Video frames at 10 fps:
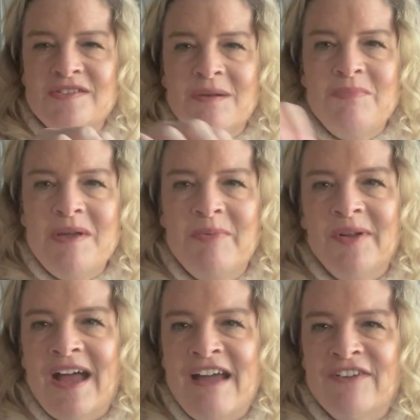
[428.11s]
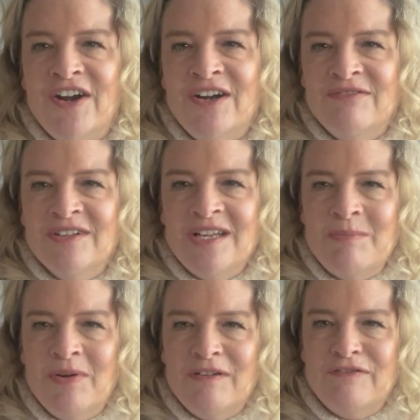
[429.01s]
Some people I've heard really
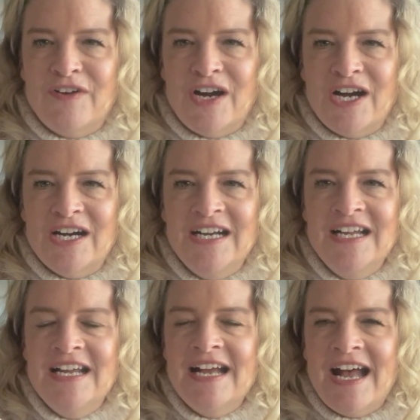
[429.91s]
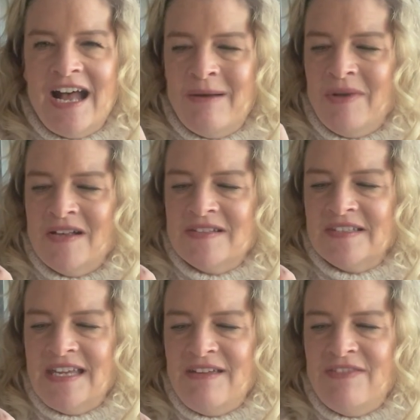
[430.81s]
prefer a
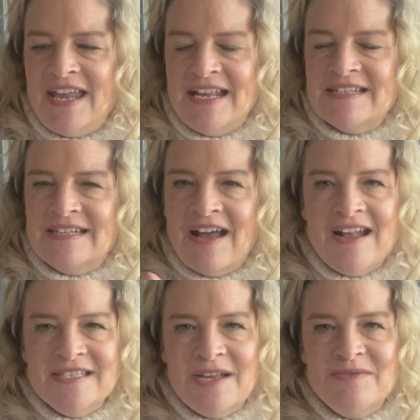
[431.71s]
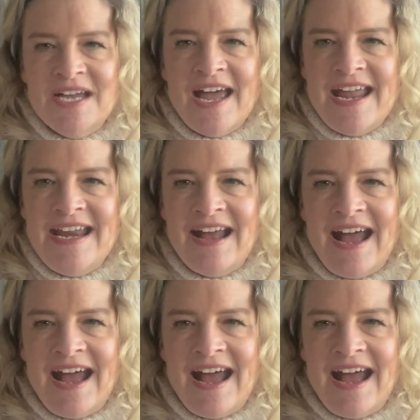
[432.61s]
sleeve that is not so tight.